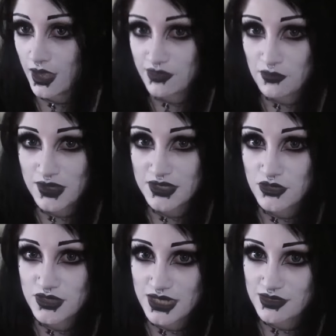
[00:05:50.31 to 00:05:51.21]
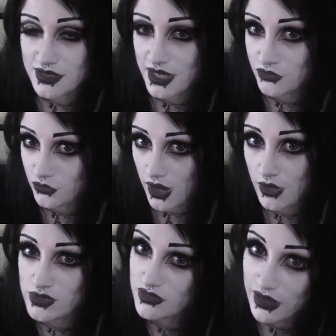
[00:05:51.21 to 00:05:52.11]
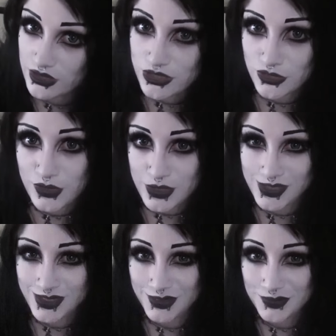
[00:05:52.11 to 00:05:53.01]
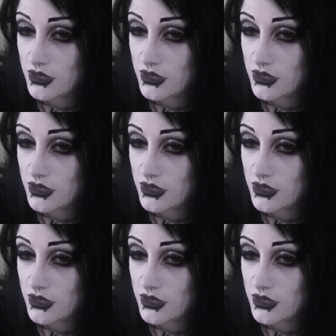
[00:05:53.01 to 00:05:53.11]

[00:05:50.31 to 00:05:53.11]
And they really don't tend to get dry or scratchy or anything.